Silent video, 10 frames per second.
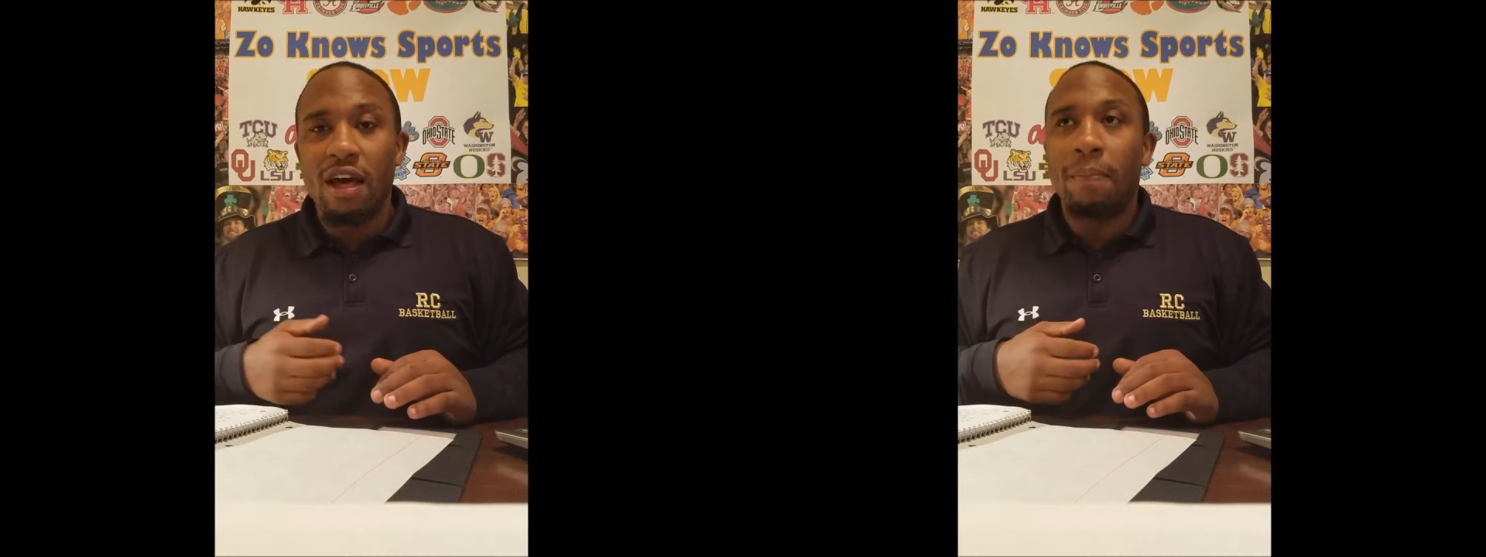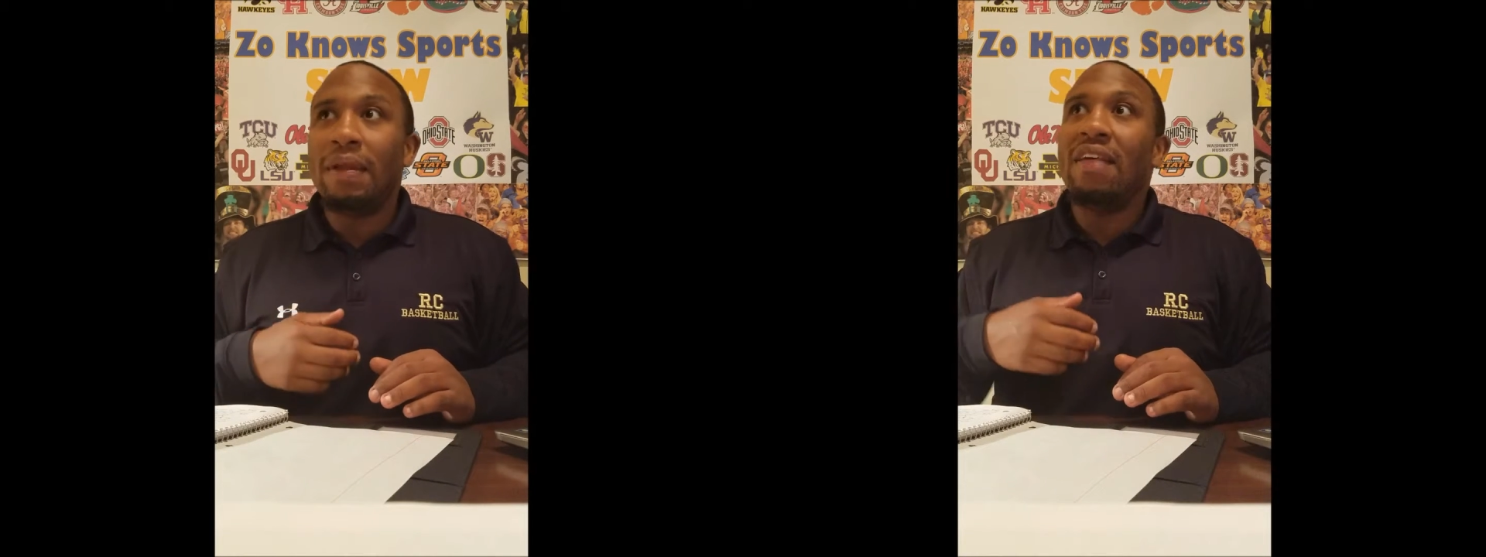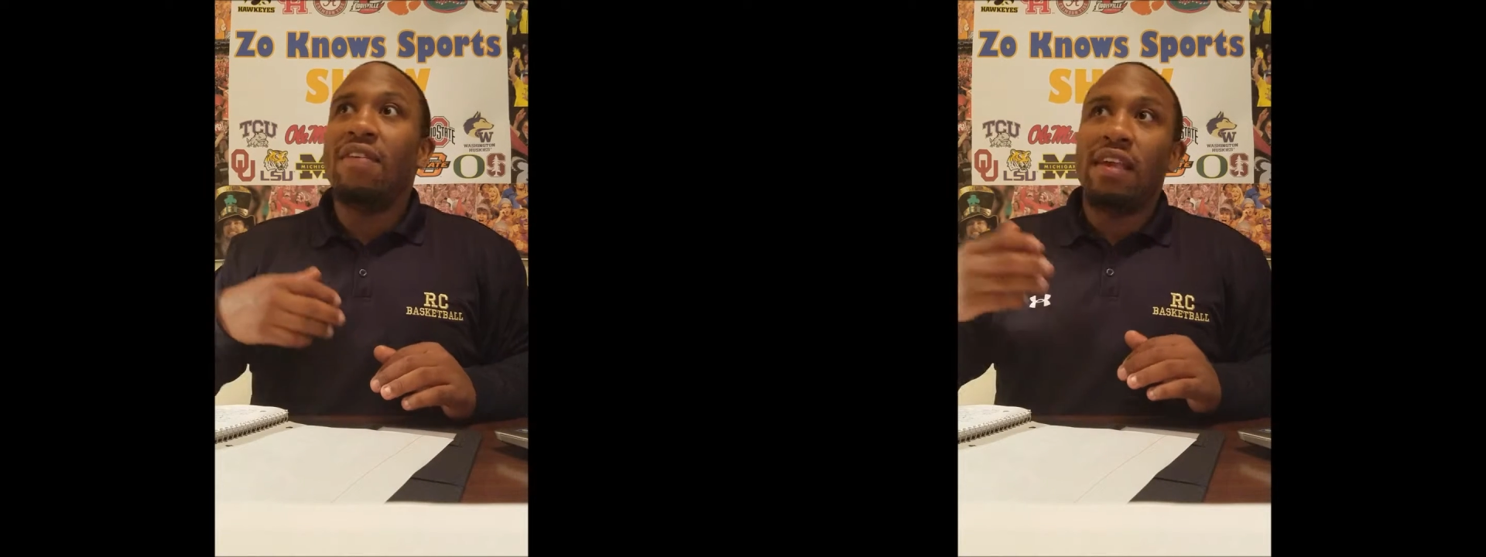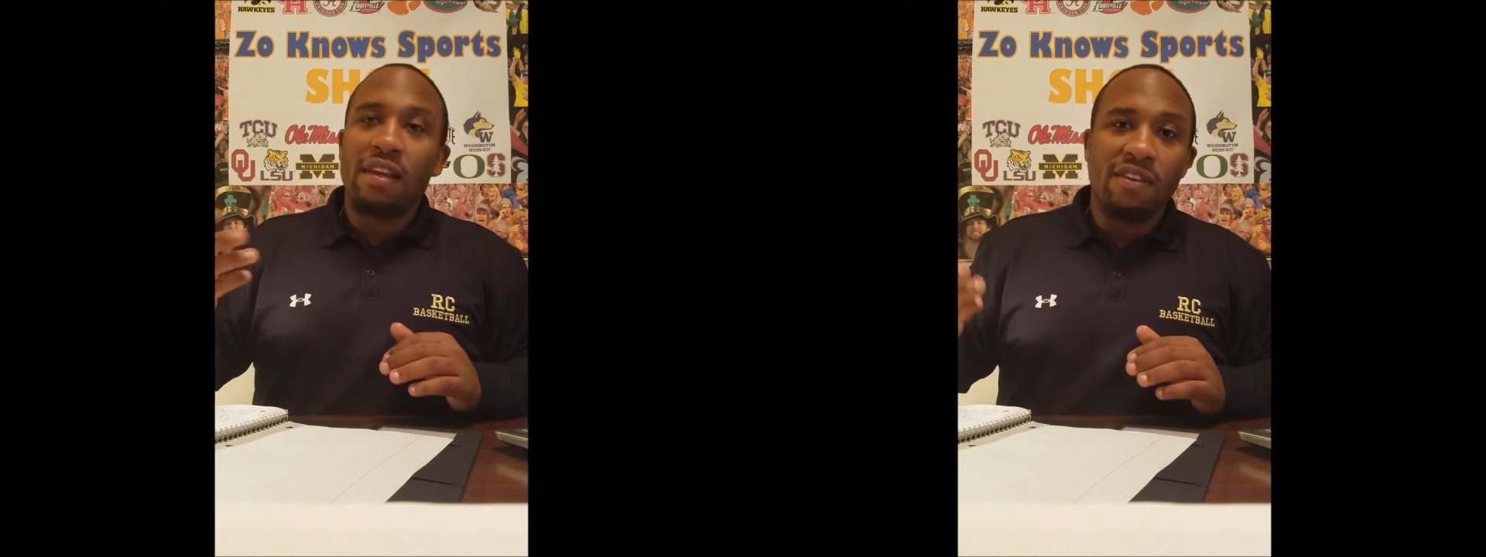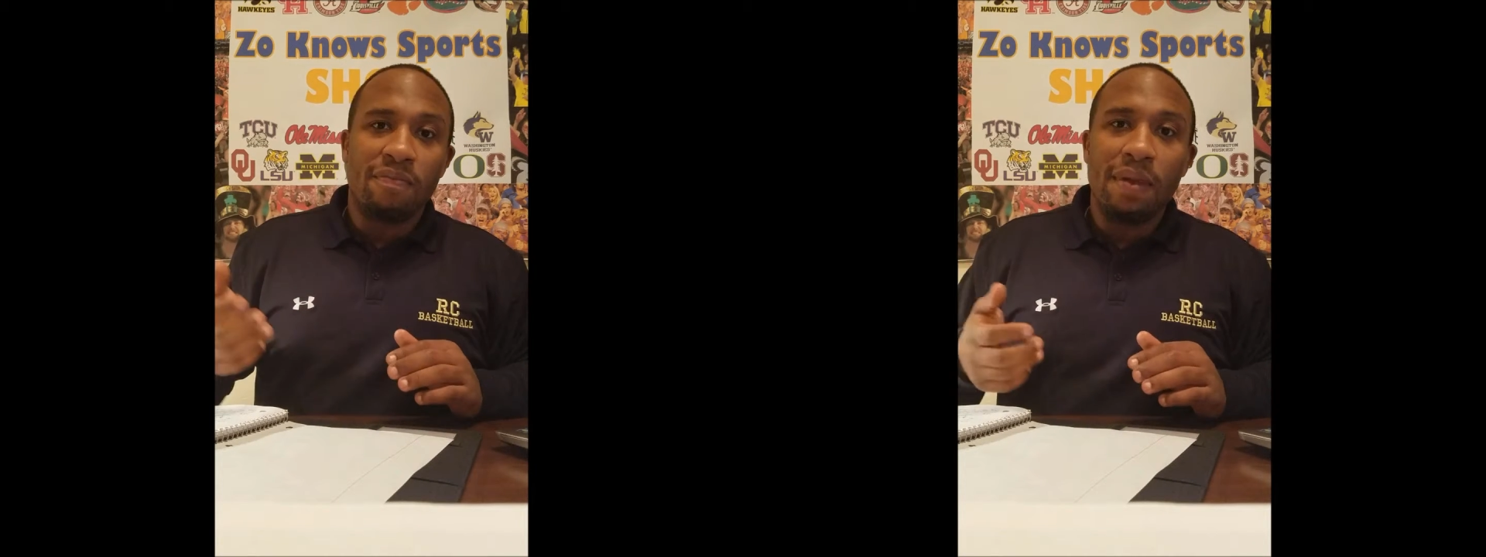
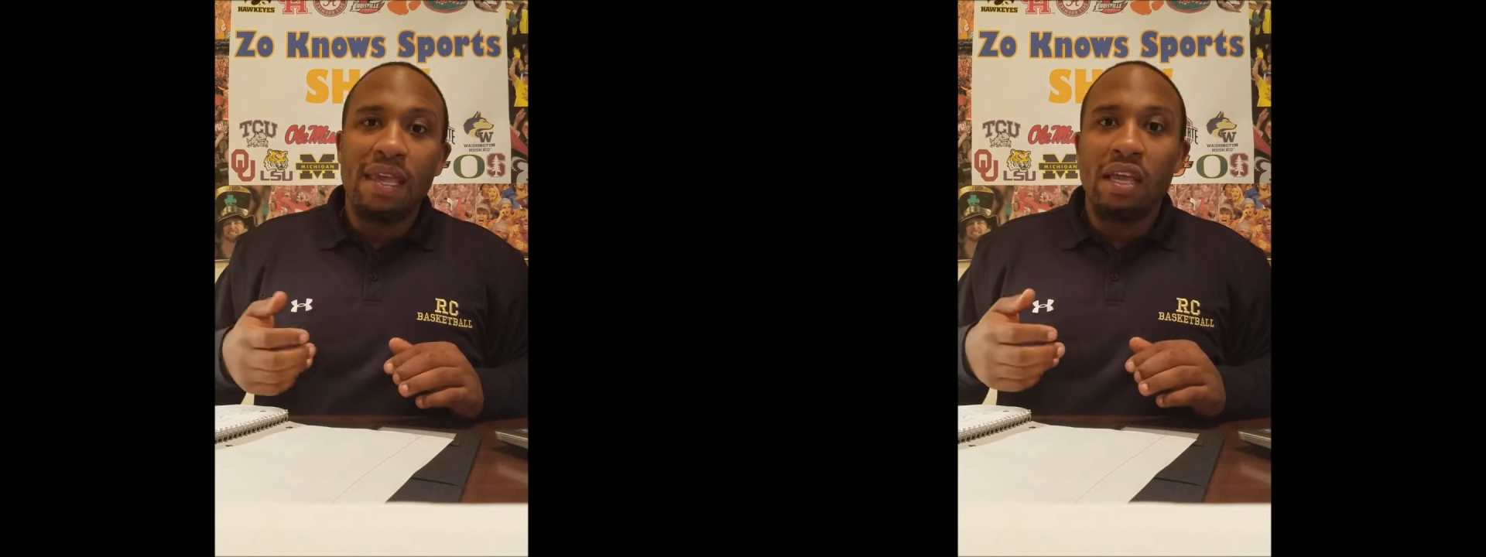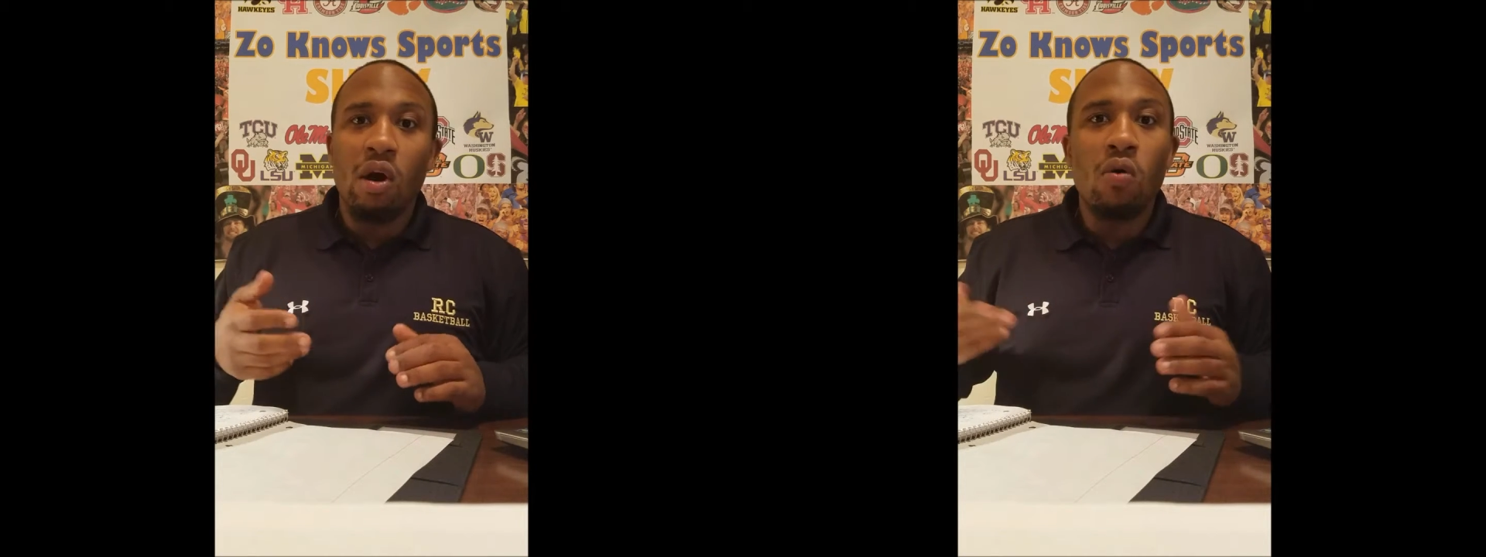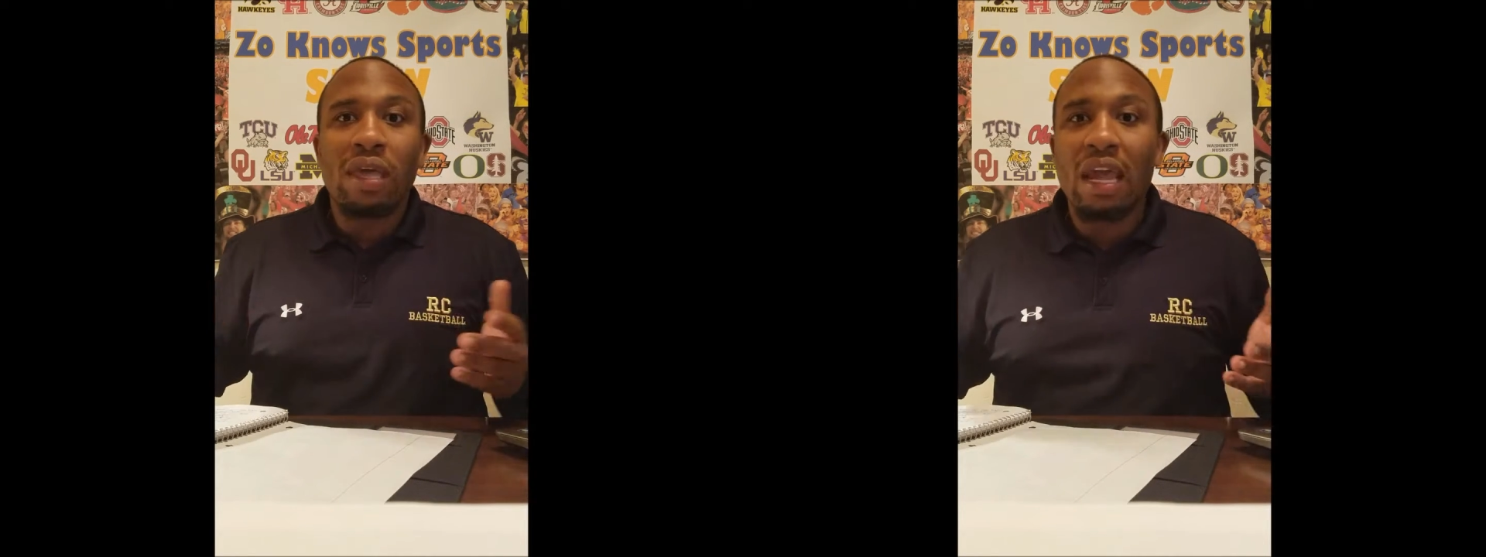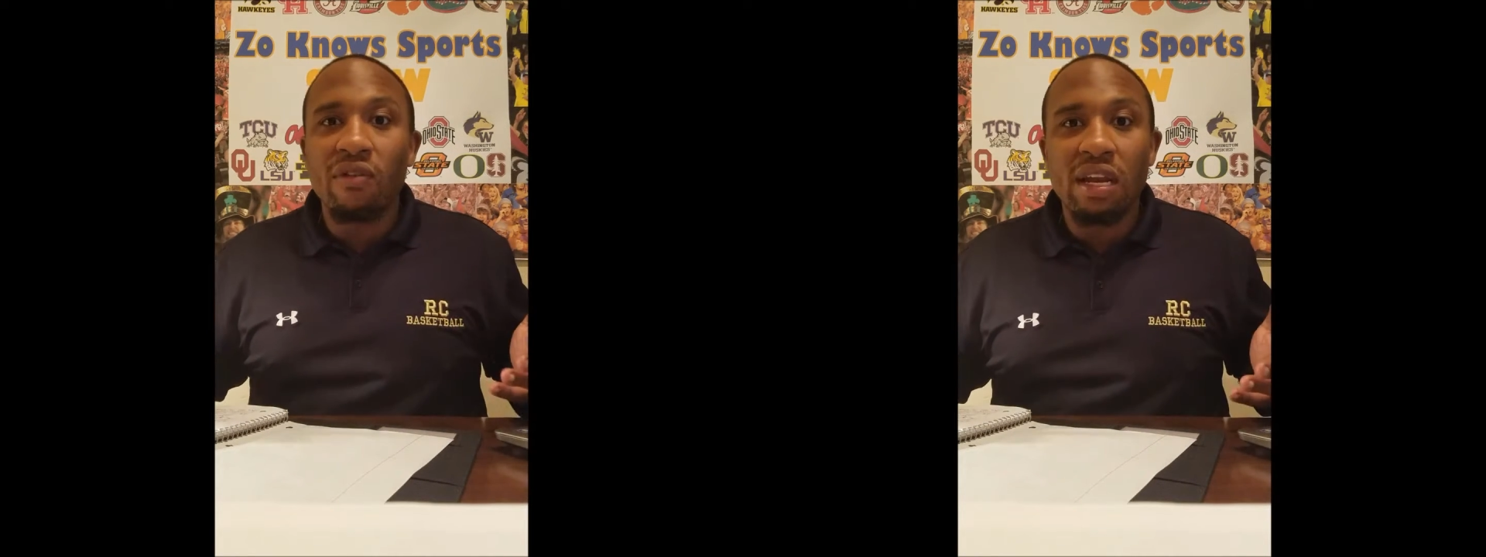oblivion of being an okay